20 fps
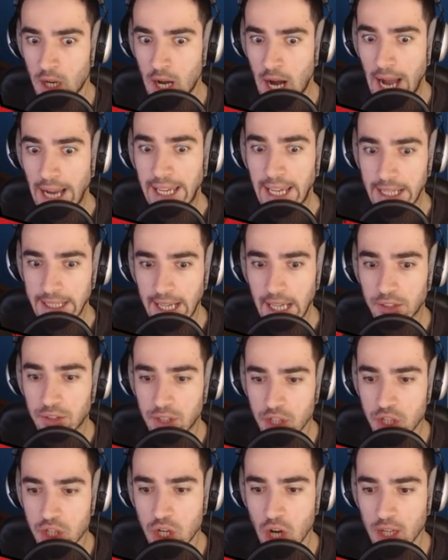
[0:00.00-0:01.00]
I can't get
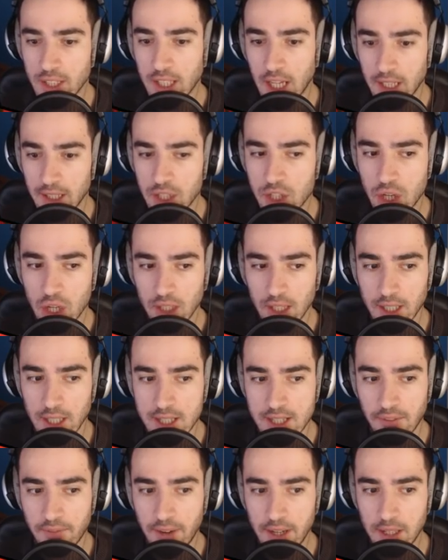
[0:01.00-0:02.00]
the shotgun. The shotgun
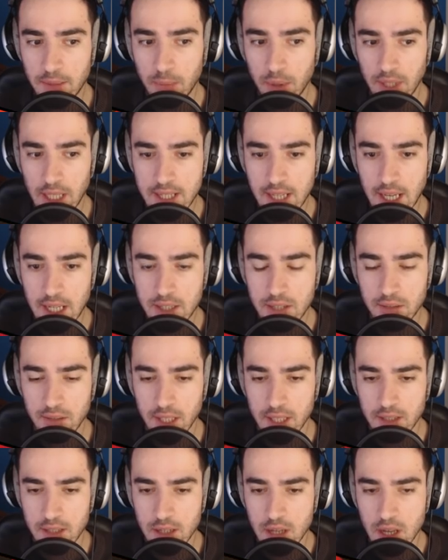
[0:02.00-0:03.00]
is available. Let's get to
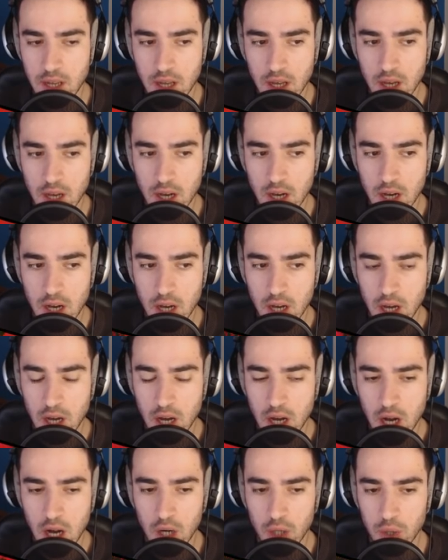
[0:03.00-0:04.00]
it.
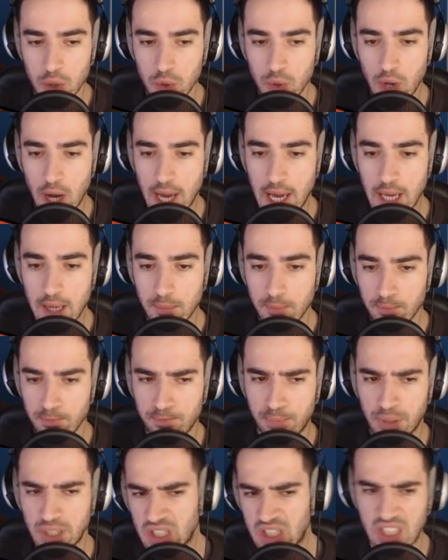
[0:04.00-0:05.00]
How do I
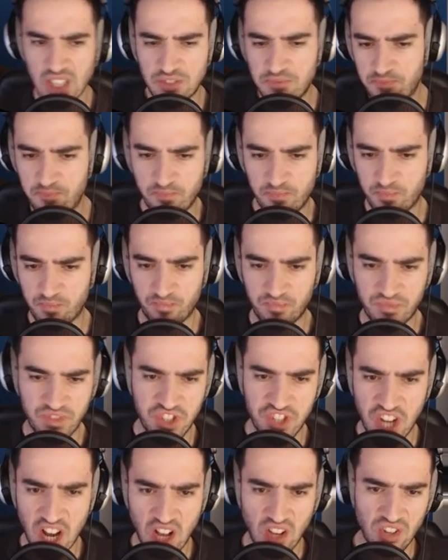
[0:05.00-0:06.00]
put the
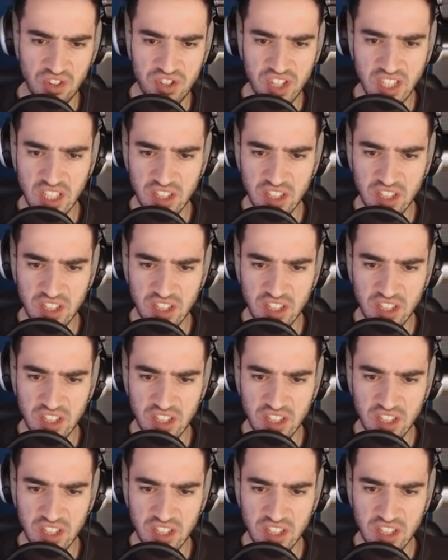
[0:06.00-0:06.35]
shells in